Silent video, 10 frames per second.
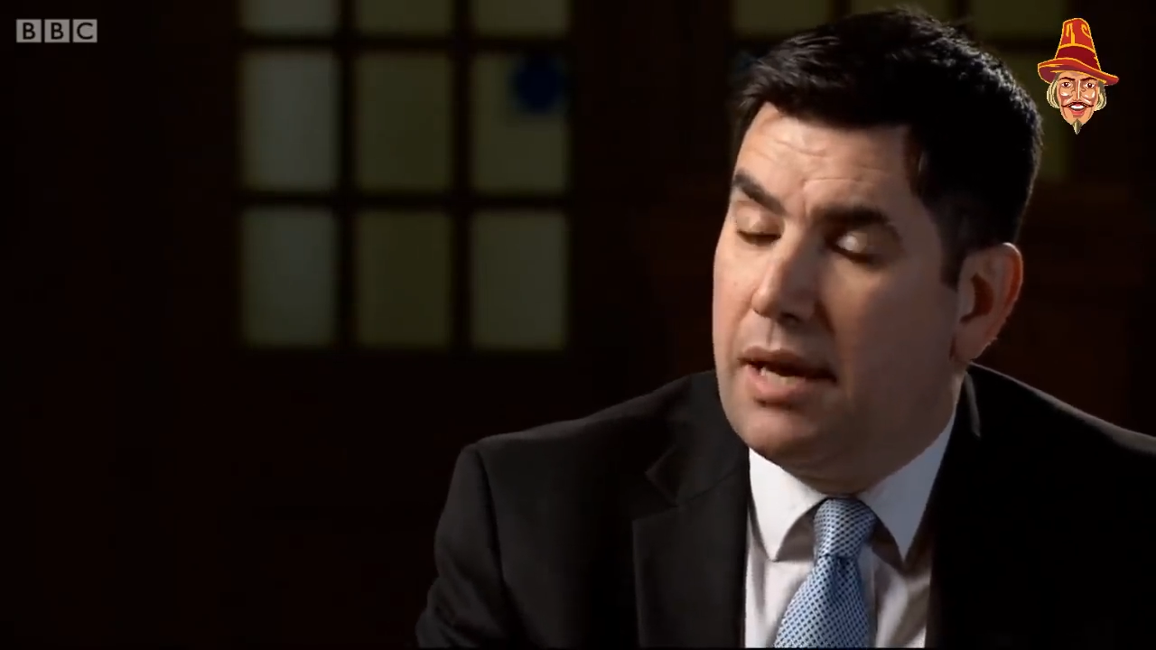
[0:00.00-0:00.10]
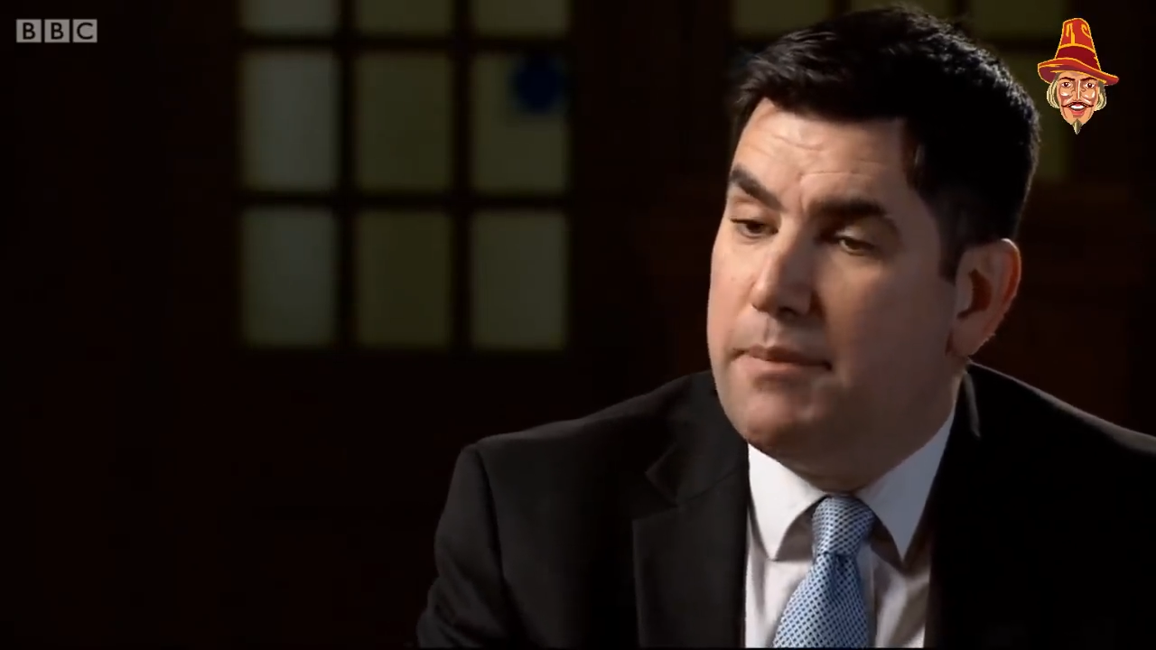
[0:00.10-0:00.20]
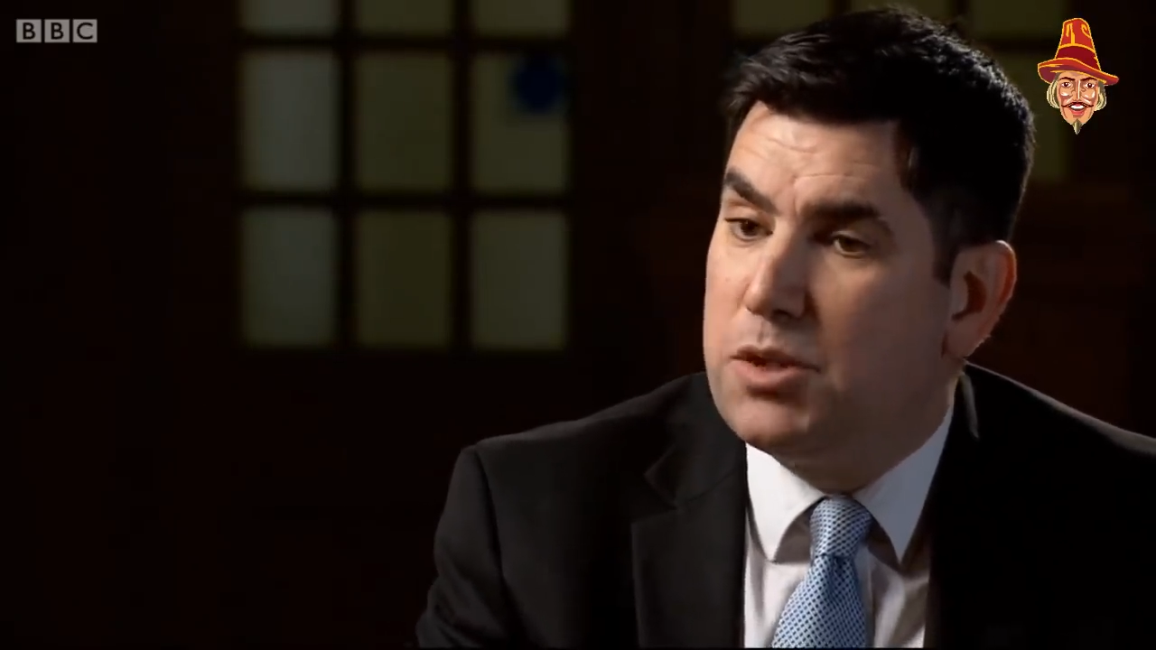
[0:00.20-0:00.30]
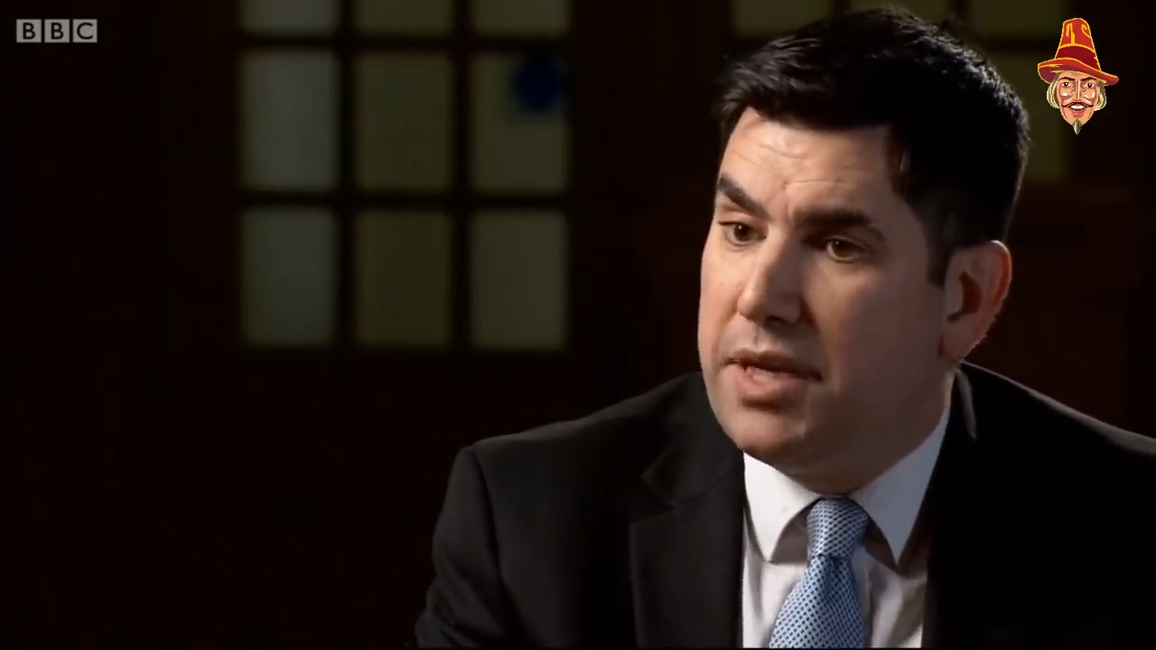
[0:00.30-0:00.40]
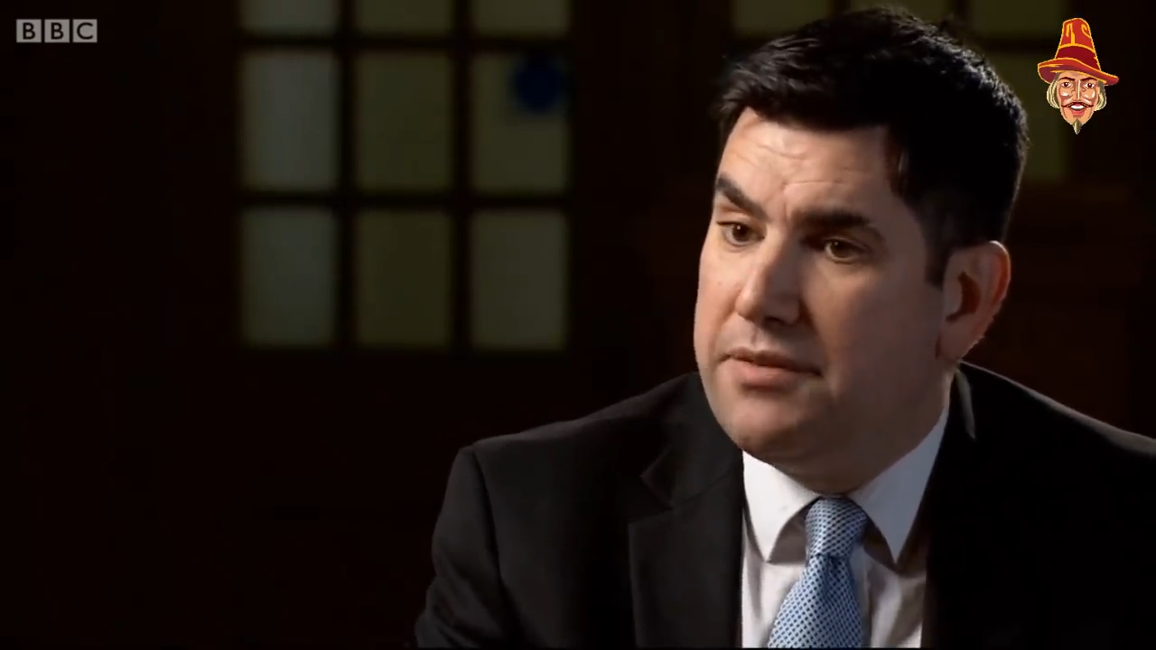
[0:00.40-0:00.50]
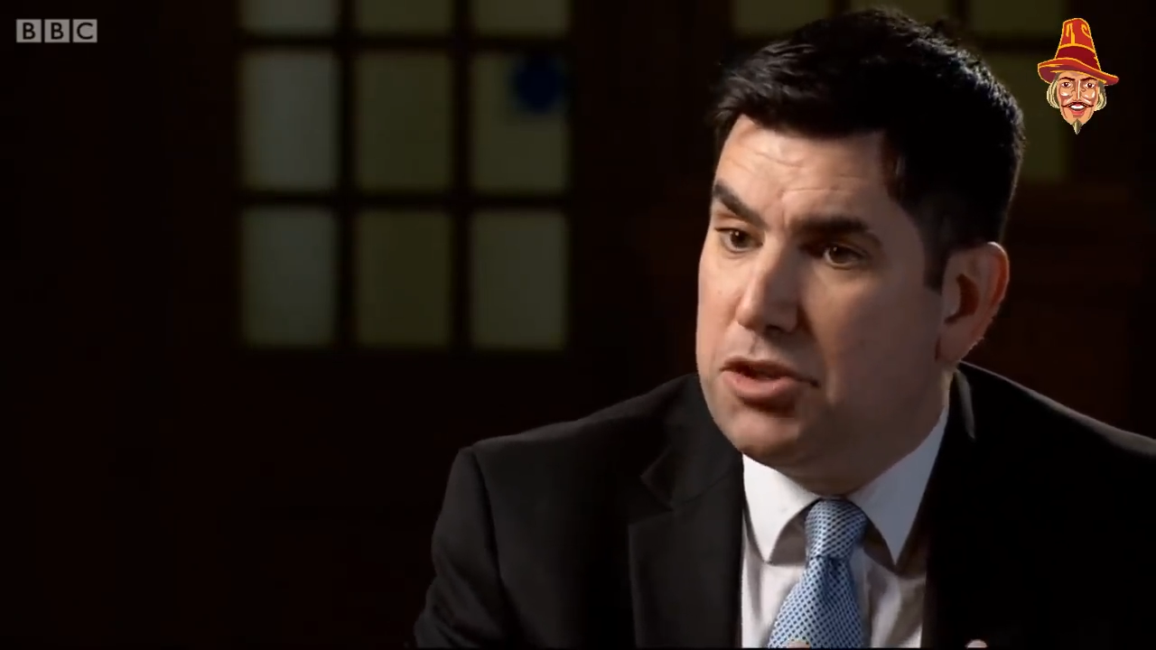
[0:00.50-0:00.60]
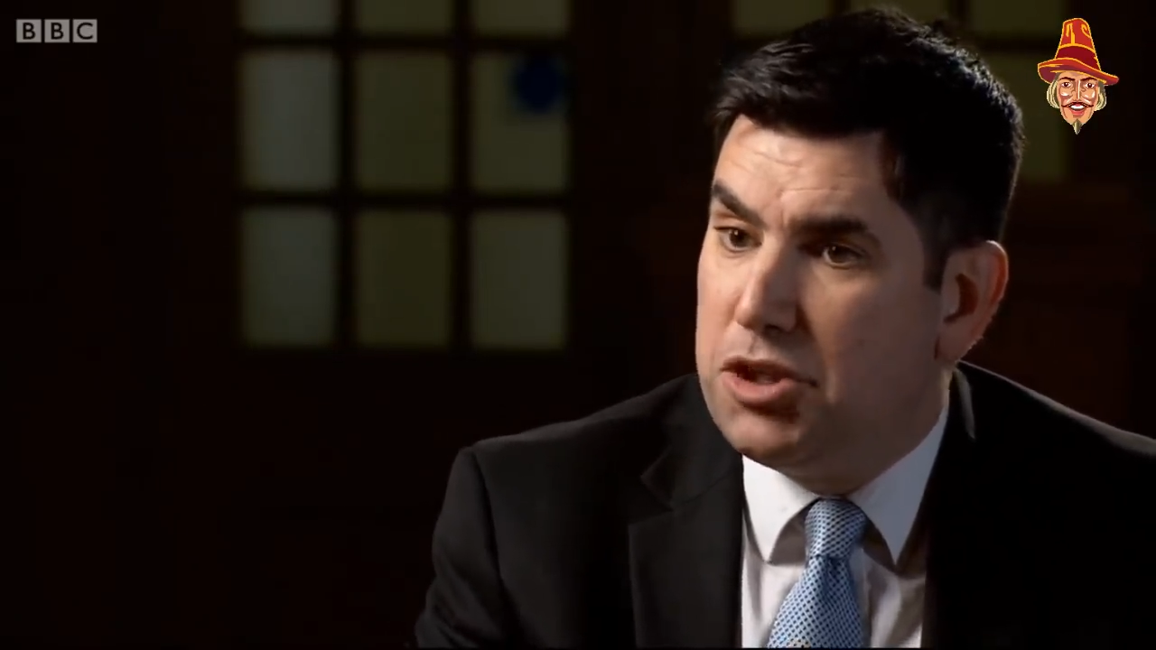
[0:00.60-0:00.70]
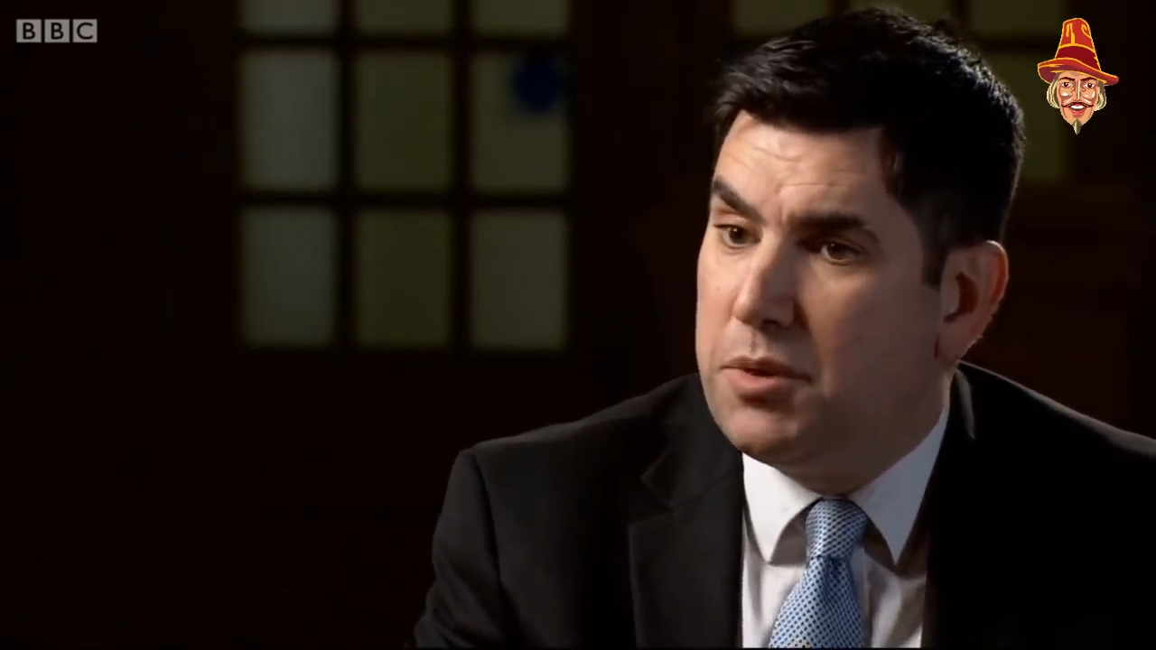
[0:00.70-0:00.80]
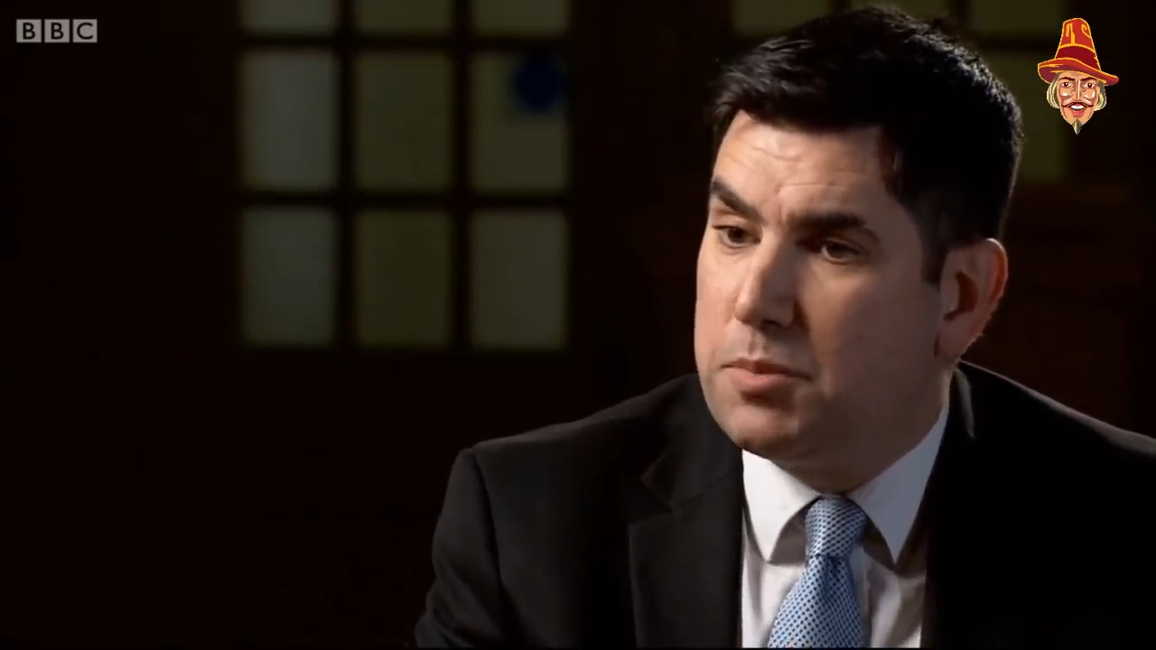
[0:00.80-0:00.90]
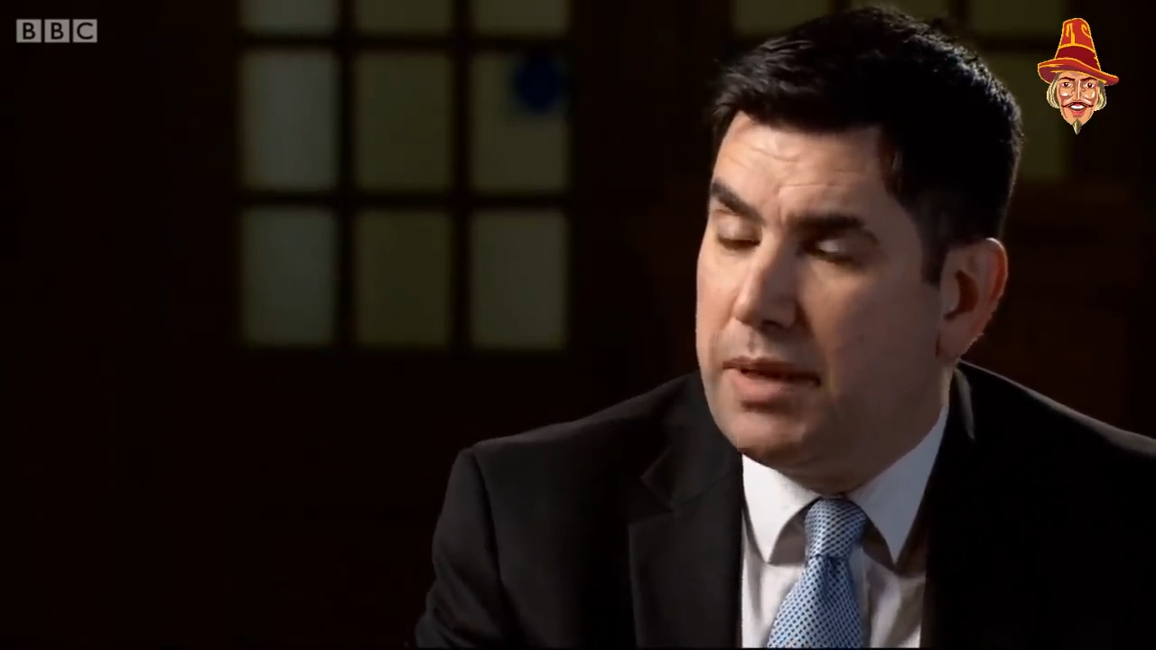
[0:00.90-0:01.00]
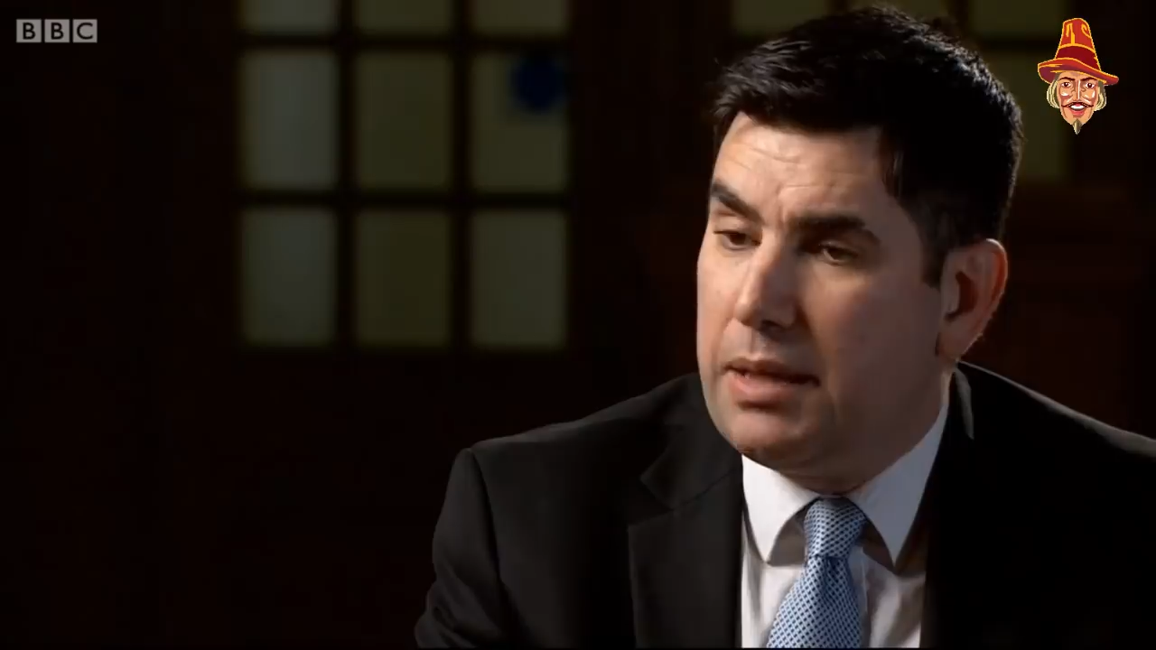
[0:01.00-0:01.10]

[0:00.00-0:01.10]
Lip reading: between the Jewish